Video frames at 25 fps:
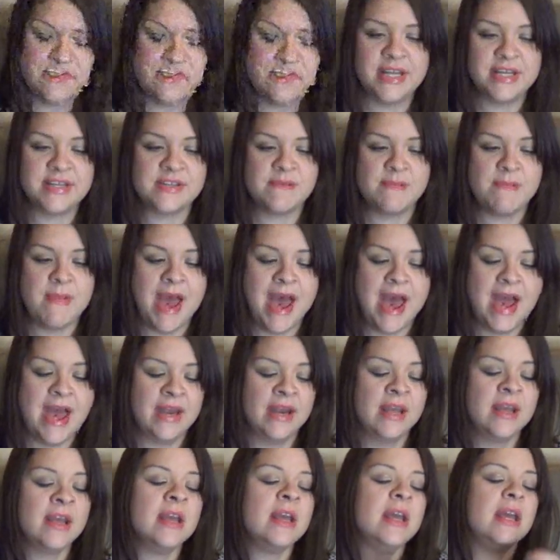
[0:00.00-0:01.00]
It is
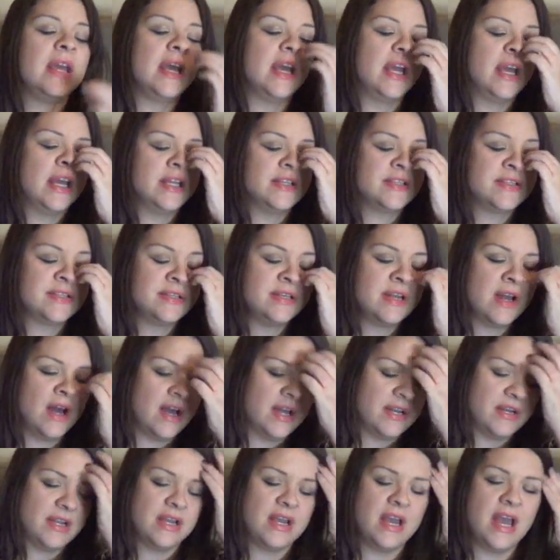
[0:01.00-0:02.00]
matte. It's
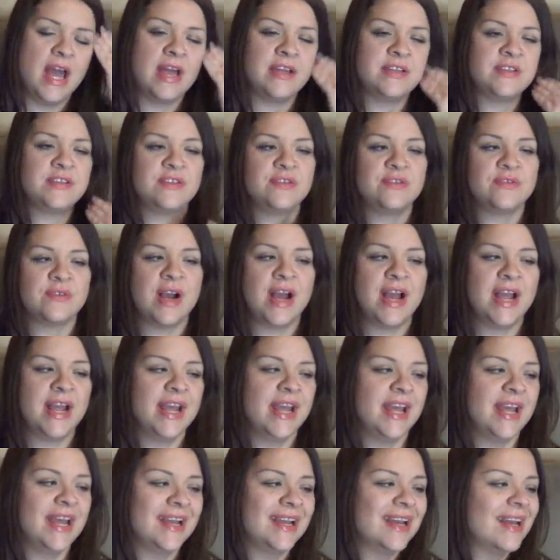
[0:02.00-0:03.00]
not as
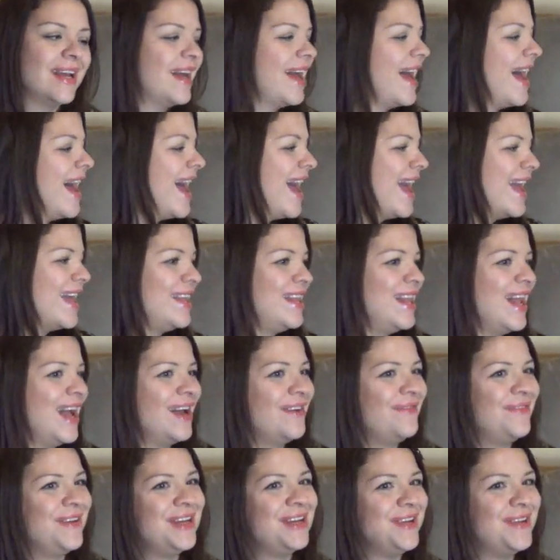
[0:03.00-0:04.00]
drying. I
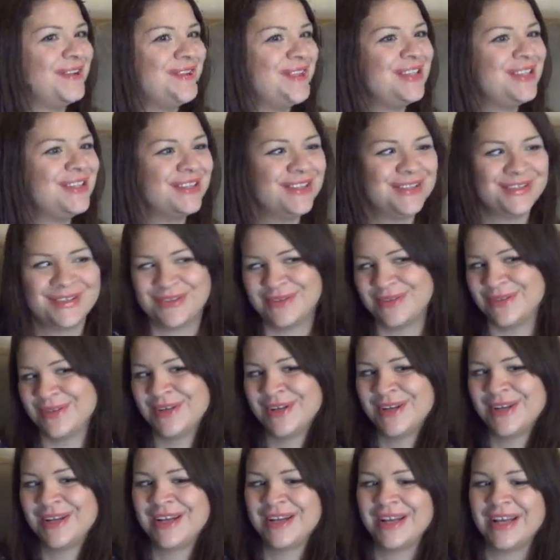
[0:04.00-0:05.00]
love you too.
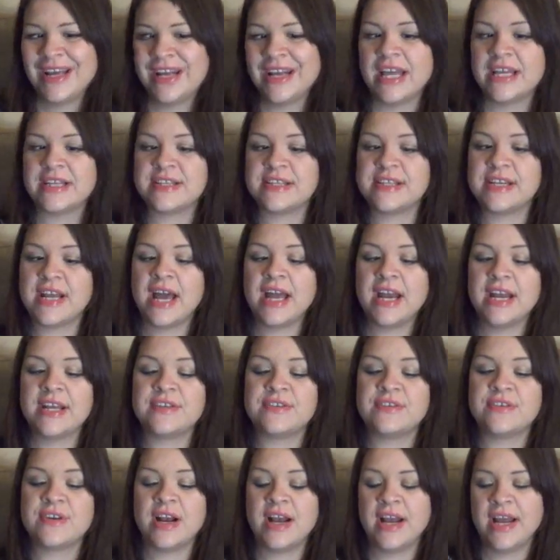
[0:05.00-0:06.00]
It's not
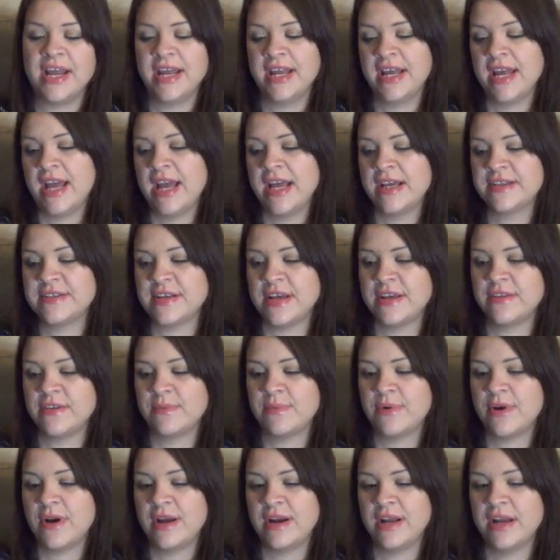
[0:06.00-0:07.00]
as drying as other
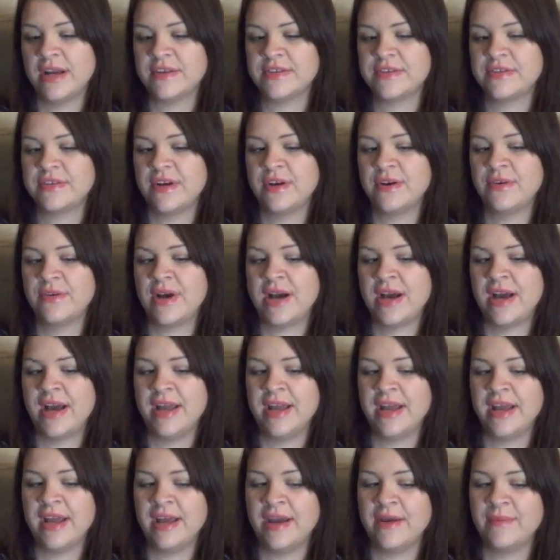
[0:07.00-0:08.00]
products, so I
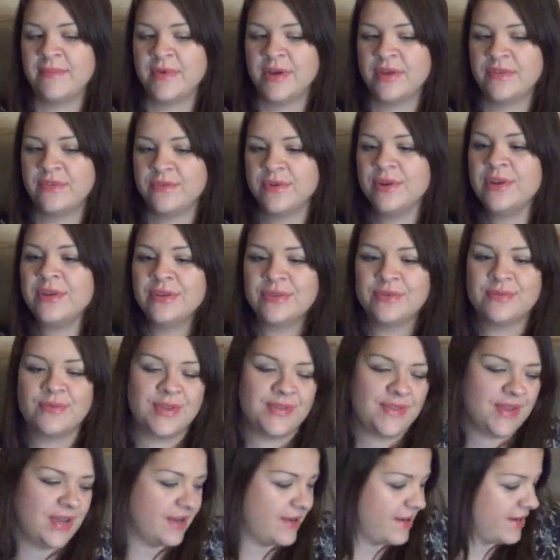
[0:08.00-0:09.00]
am thrilled
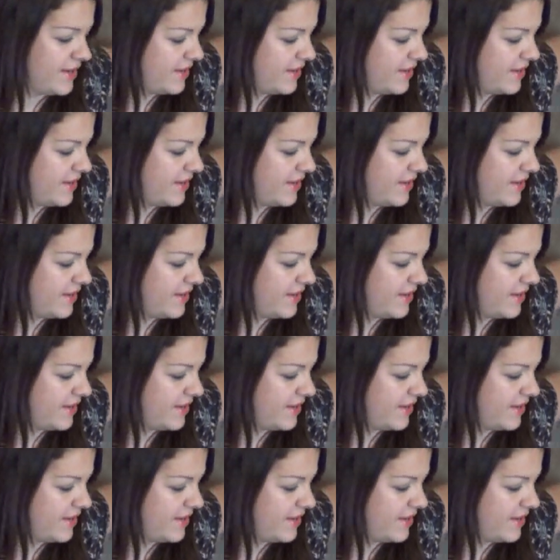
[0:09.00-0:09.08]
with it.